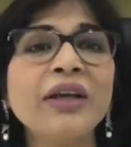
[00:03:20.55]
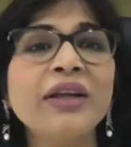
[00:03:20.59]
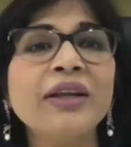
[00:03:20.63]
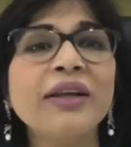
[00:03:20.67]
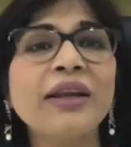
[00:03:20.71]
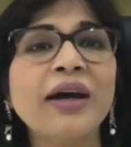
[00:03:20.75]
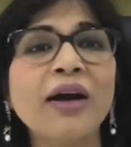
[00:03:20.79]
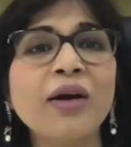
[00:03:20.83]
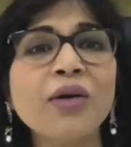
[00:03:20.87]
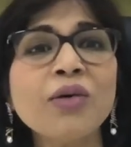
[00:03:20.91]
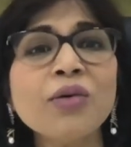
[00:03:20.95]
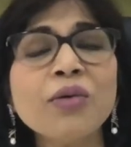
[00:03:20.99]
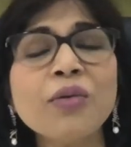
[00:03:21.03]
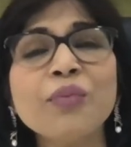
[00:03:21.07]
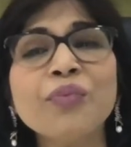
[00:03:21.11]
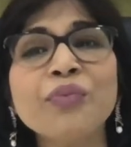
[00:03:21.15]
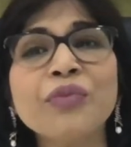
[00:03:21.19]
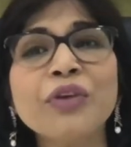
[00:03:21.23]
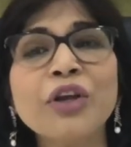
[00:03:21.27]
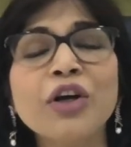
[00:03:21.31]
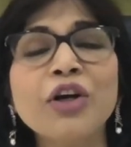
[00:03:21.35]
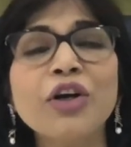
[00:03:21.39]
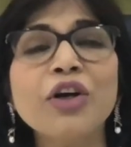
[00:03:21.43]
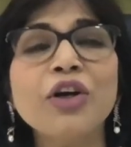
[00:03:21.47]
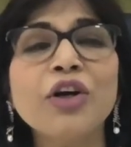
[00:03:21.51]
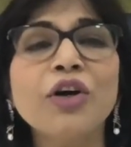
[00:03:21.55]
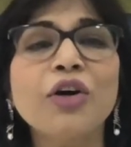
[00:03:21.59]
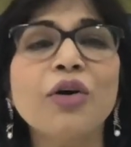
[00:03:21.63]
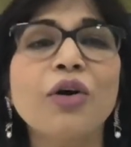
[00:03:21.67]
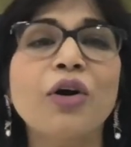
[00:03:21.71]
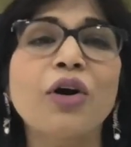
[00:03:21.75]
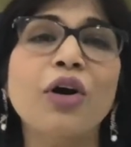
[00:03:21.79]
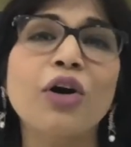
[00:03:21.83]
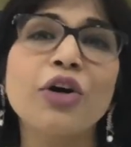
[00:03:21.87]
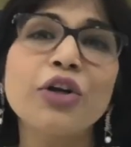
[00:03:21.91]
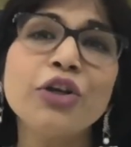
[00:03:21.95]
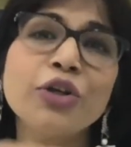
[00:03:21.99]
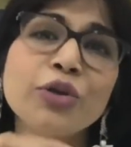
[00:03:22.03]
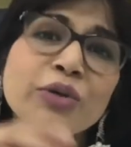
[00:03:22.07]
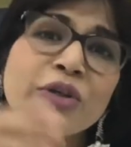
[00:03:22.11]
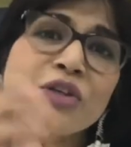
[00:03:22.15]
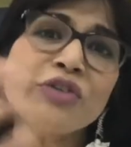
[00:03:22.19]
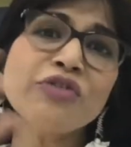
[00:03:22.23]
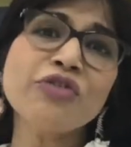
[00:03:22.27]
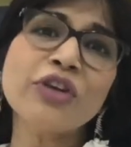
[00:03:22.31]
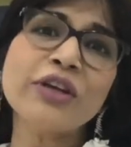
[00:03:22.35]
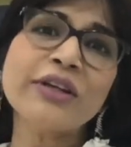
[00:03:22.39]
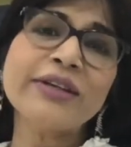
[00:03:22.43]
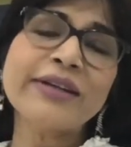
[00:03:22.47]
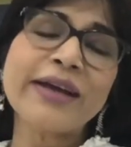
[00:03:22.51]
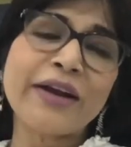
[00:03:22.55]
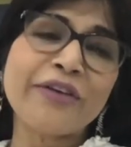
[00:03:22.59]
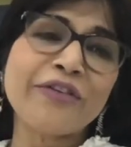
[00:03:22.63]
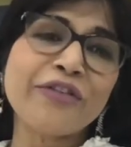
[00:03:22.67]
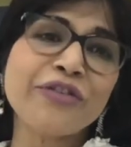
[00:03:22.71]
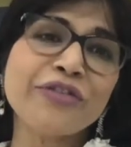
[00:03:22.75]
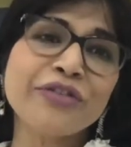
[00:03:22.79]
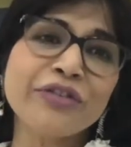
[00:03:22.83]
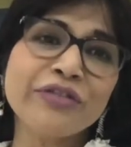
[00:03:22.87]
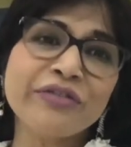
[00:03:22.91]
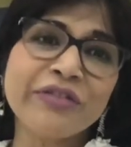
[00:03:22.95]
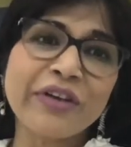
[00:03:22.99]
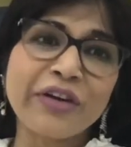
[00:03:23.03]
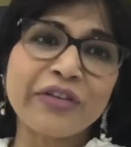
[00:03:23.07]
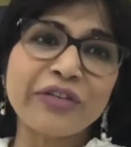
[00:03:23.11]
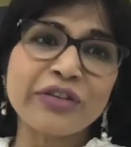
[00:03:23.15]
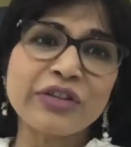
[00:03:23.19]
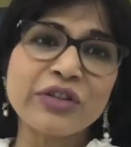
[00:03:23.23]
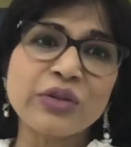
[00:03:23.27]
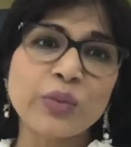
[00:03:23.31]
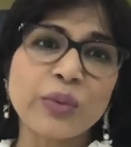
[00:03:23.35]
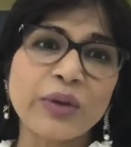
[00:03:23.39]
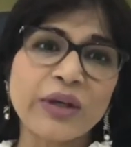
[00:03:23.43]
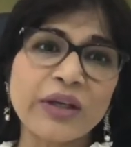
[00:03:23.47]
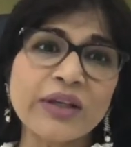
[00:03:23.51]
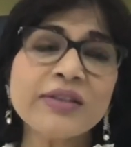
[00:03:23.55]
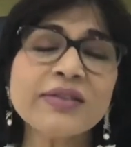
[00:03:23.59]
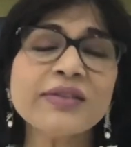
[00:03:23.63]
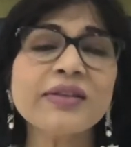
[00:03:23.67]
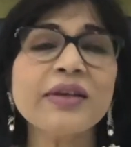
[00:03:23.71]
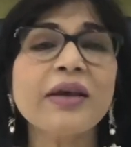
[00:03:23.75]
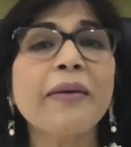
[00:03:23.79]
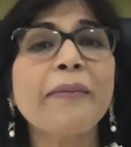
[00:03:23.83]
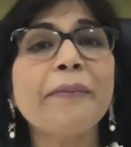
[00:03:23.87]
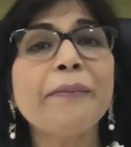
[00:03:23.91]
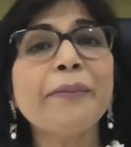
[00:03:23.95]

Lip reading: Now, you can treat dandruff in various ways.